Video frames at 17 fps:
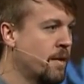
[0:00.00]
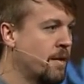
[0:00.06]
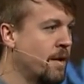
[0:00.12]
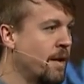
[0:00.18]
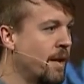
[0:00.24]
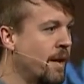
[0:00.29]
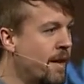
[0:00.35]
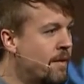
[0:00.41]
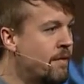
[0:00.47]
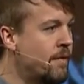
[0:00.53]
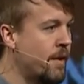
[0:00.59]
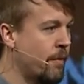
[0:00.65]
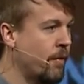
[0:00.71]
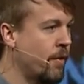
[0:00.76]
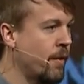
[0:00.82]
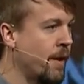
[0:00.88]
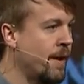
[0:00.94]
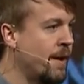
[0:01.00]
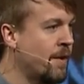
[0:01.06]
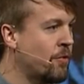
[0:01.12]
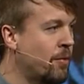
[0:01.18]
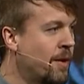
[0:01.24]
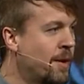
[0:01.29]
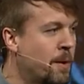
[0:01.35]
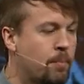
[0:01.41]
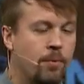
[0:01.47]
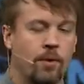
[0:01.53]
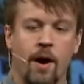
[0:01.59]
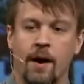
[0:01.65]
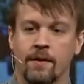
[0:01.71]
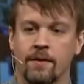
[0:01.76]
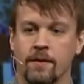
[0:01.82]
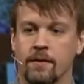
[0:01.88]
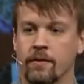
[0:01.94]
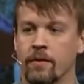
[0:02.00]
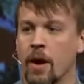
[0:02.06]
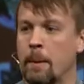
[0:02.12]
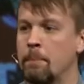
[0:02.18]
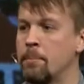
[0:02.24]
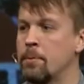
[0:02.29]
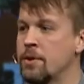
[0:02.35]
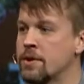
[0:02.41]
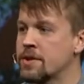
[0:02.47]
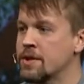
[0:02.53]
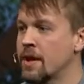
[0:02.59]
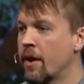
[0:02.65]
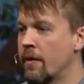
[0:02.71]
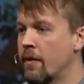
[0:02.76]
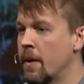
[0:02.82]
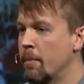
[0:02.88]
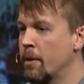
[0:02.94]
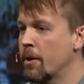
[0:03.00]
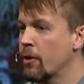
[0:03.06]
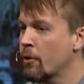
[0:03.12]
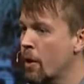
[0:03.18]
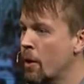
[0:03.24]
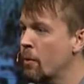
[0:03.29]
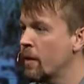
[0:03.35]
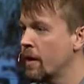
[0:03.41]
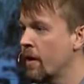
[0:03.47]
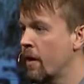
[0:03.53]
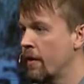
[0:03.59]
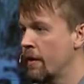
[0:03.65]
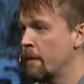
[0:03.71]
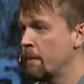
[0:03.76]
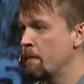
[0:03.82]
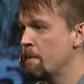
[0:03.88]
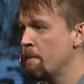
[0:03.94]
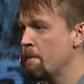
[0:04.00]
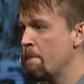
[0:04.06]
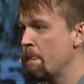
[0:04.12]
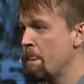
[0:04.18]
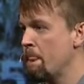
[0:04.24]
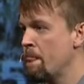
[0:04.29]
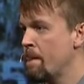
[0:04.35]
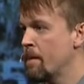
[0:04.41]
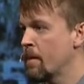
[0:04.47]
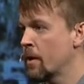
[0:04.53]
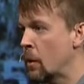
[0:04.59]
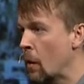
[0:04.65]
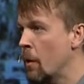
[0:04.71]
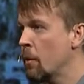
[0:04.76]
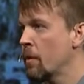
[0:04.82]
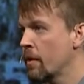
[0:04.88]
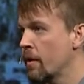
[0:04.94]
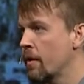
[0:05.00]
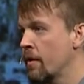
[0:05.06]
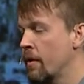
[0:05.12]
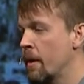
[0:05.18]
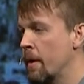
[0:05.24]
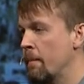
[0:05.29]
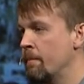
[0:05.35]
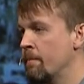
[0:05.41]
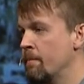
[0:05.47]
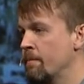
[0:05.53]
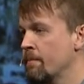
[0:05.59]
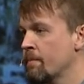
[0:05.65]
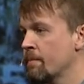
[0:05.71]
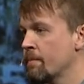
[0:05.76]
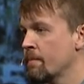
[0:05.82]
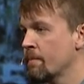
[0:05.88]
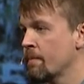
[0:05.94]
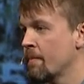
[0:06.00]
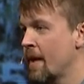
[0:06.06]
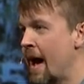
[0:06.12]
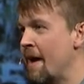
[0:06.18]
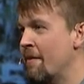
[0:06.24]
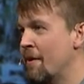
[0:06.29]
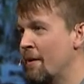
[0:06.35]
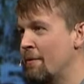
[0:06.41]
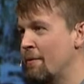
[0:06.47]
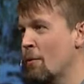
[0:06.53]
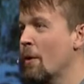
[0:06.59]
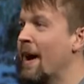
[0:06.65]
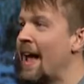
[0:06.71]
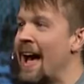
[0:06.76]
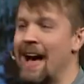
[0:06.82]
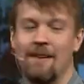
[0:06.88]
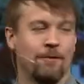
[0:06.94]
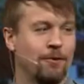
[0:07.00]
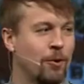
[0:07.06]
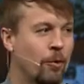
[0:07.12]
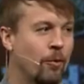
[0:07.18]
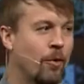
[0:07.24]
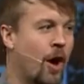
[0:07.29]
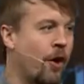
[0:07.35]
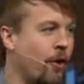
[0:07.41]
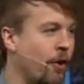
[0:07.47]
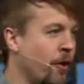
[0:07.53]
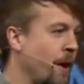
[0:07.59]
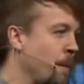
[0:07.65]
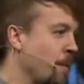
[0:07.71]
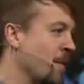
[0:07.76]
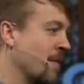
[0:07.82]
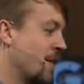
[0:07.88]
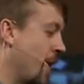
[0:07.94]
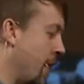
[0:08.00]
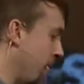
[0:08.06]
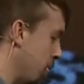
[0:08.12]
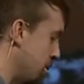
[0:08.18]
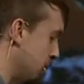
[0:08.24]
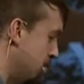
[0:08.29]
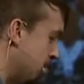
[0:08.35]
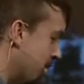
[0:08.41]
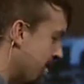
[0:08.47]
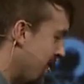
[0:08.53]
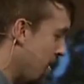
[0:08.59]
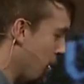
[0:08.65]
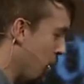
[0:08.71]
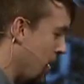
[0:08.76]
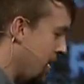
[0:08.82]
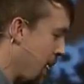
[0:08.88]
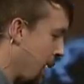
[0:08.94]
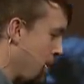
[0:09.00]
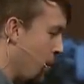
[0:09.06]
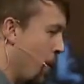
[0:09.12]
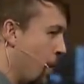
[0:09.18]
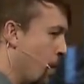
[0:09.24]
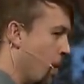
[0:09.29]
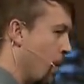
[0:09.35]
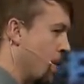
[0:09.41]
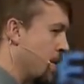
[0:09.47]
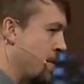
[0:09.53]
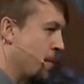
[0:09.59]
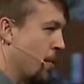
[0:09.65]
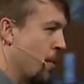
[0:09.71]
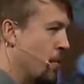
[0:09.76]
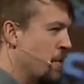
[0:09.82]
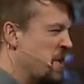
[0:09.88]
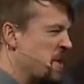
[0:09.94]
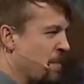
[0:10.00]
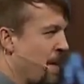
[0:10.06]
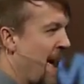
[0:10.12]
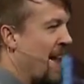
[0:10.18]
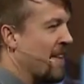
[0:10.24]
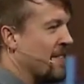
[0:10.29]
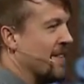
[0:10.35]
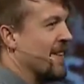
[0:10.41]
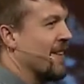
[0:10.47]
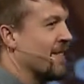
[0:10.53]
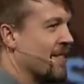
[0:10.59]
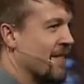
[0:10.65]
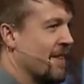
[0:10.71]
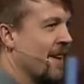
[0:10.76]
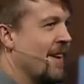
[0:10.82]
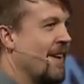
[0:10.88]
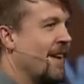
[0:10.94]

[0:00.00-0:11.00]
to live differently. And it's really a process of God pushing on them and growing on them and growing them. I have a four and a half year old daughter. Her name is Claire. And we're at that point where we're doing gymnastics